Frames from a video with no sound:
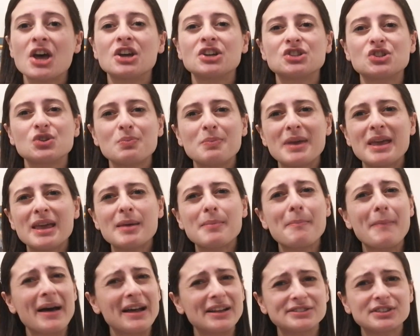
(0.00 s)
to be
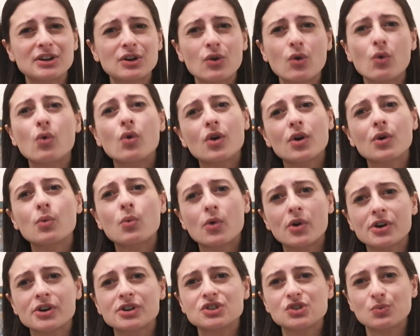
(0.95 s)
better or
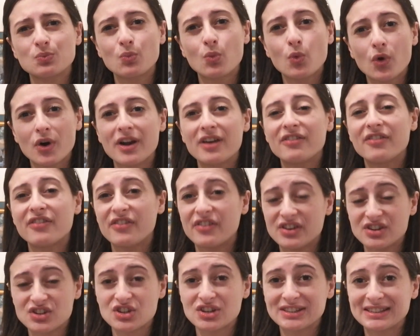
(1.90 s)
work to more
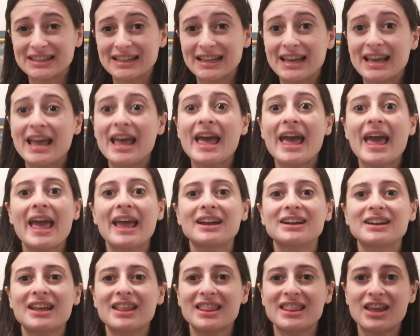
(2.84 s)
efficiently in
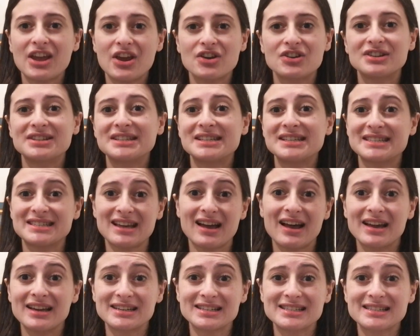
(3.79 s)
their
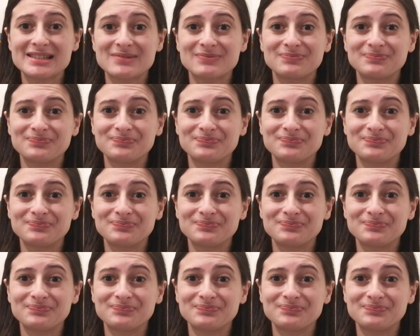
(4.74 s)
designs.